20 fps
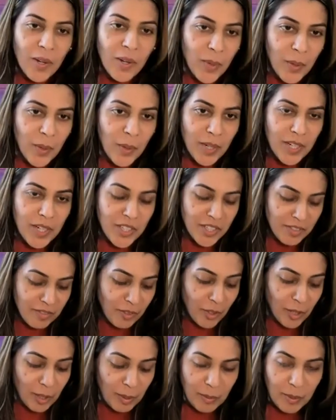quick question,
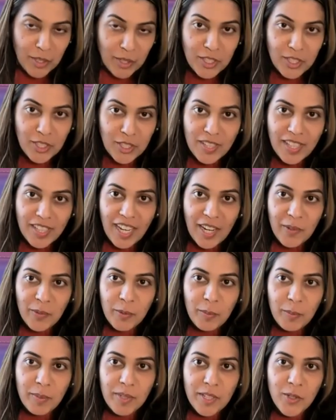follow-up question to that
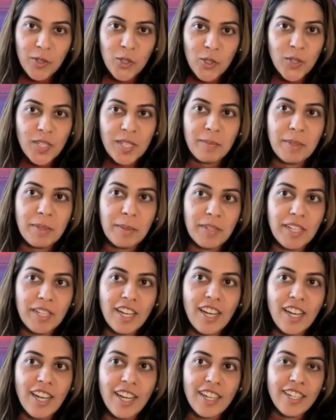would be: usually people are
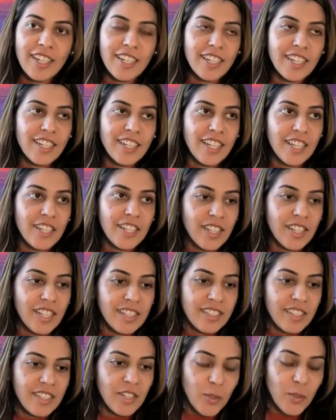hired at like,
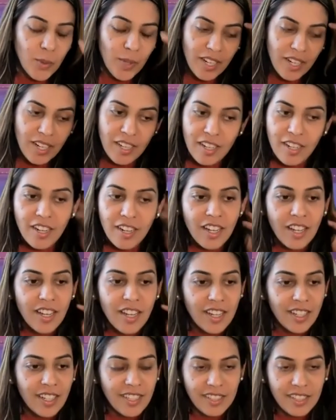let's say you are
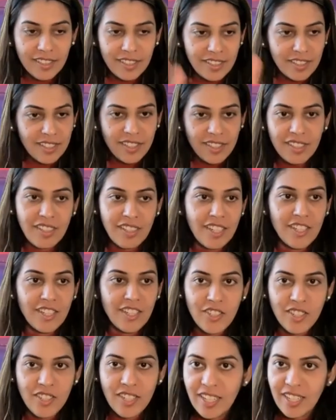in this
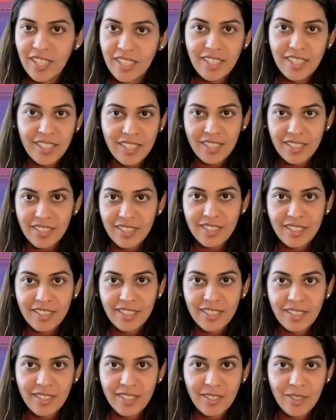range, right? And uh,
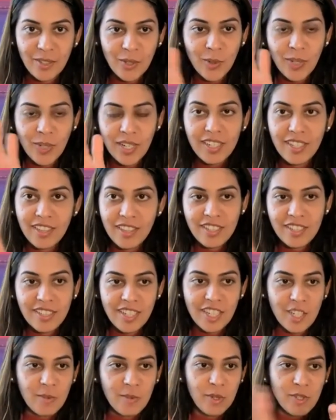you are in this
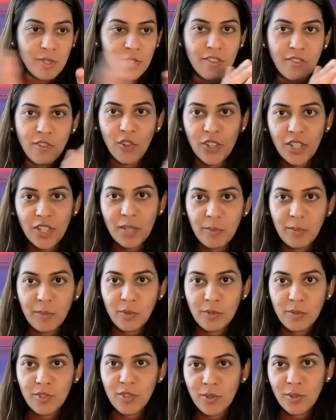range because you've already
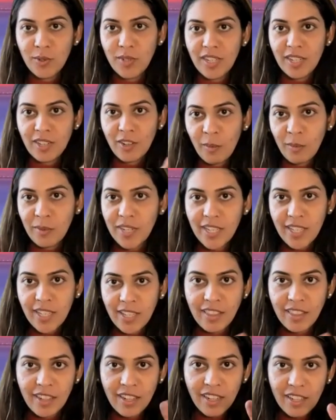proved you are operating
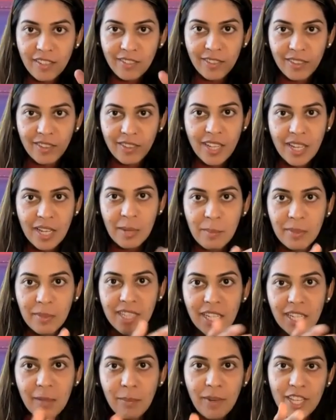at that level. But
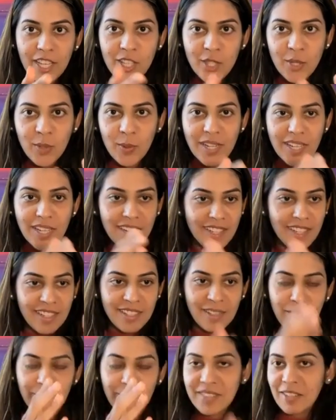they'll place you at, at
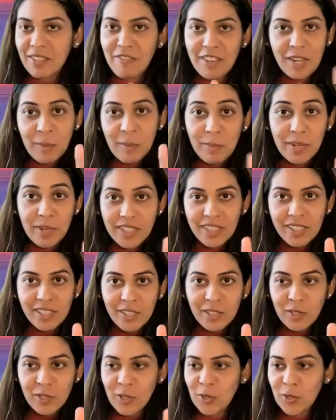some somewhere in middle,
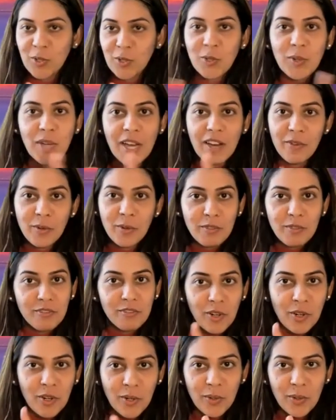so you know you have room
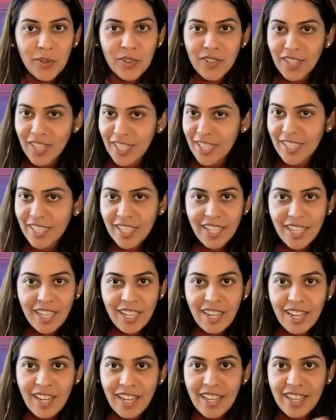for growth, right?
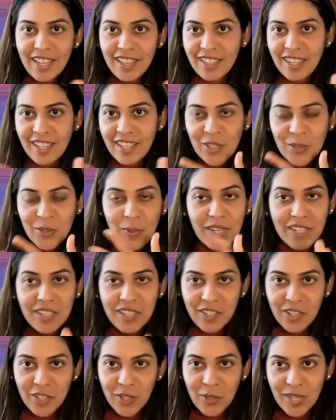like mm-hmm. in the mm-hmm. next one
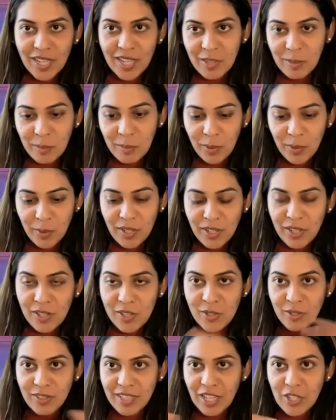year you get the bonus
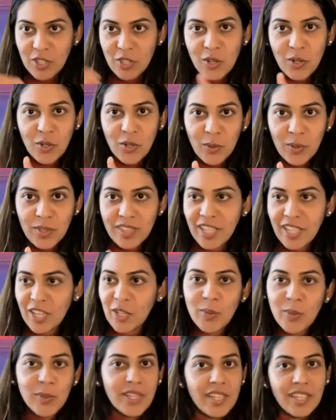so that's your growth then
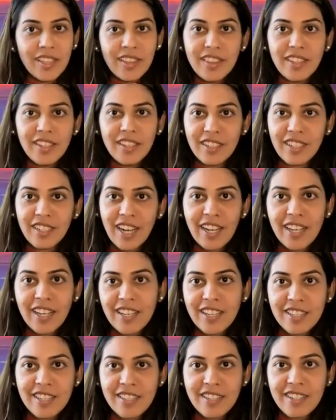you hit the
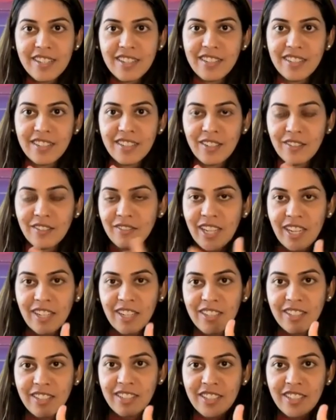highest uh, of
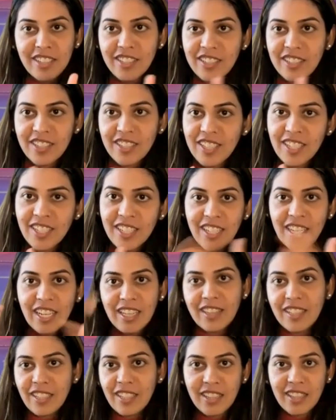that tier
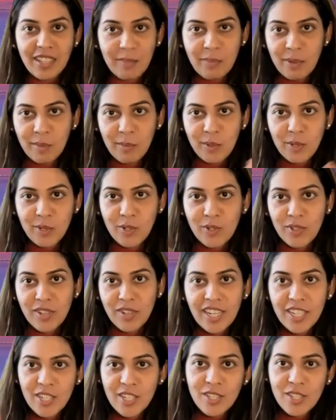and then they promote you
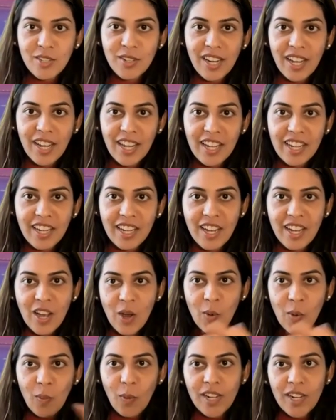right so like
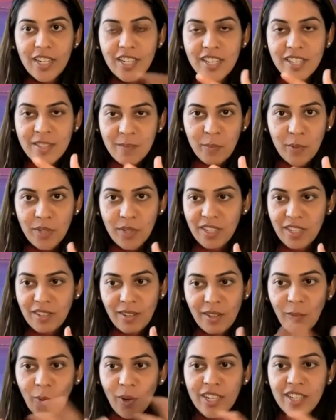what does put
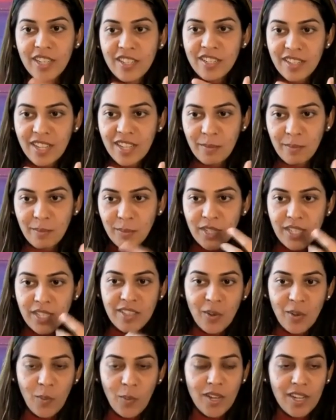what does like putting
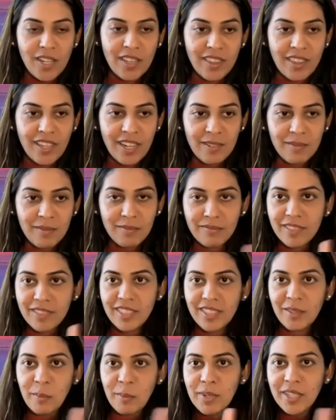someone in that
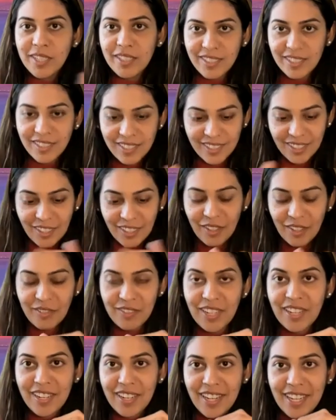in the middle of
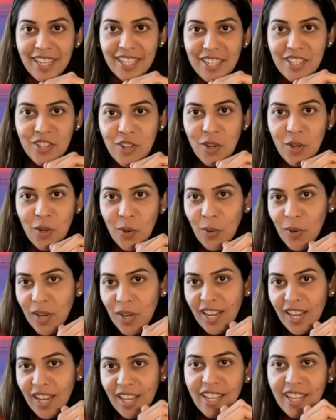that range look
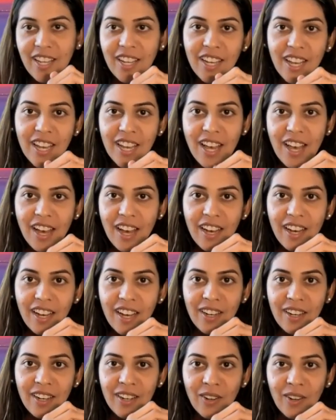like
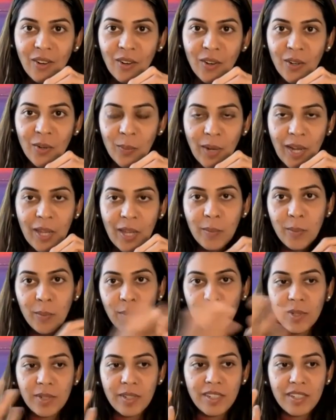uh, or why
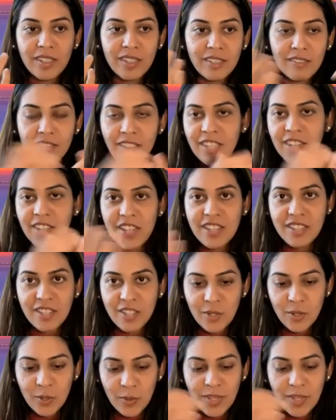would uh, one reason to do